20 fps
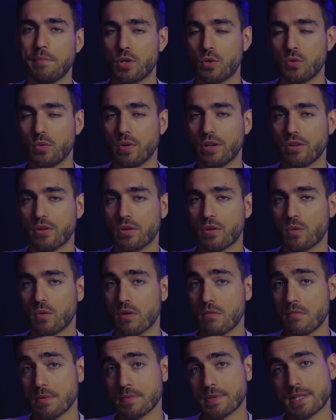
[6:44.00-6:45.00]
between your
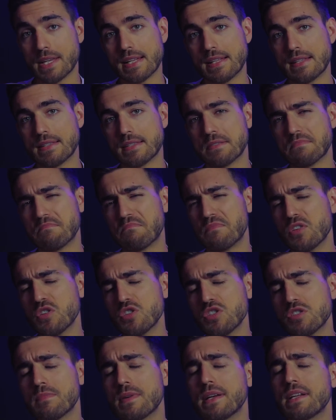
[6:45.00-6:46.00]
warm-up sets,
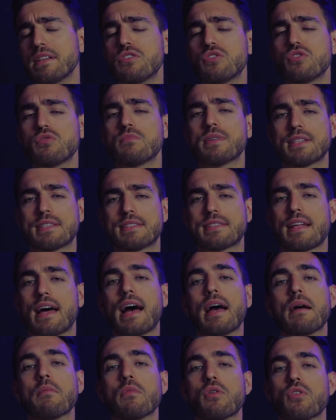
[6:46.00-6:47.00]
don't spend too much
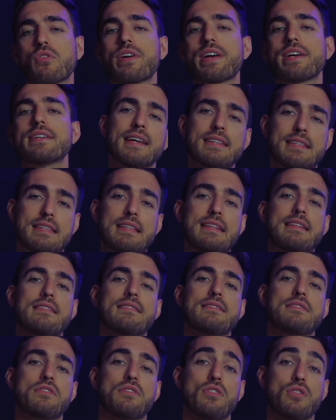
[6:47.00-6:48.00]
time on rest,
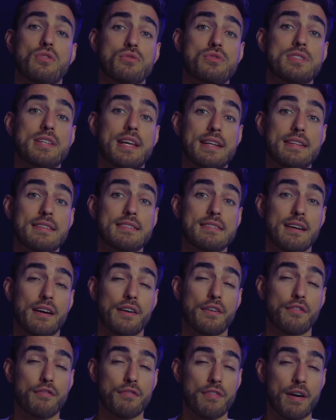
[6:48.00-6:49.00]
since those sets
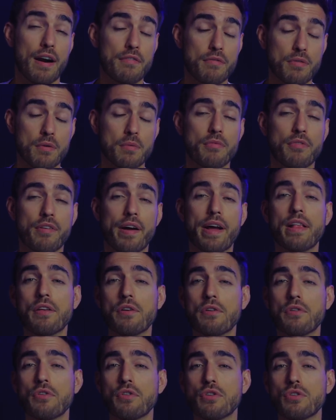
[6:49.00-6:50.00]
are far from
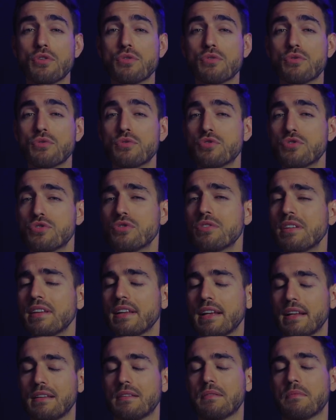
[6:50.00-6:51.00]
failure. You shouldn't
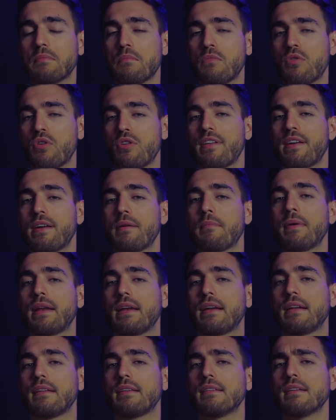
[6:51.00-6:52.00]
need more than a
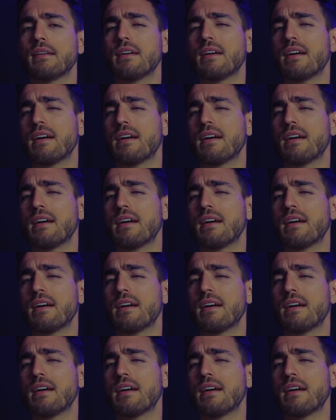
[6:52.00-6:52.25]
minute.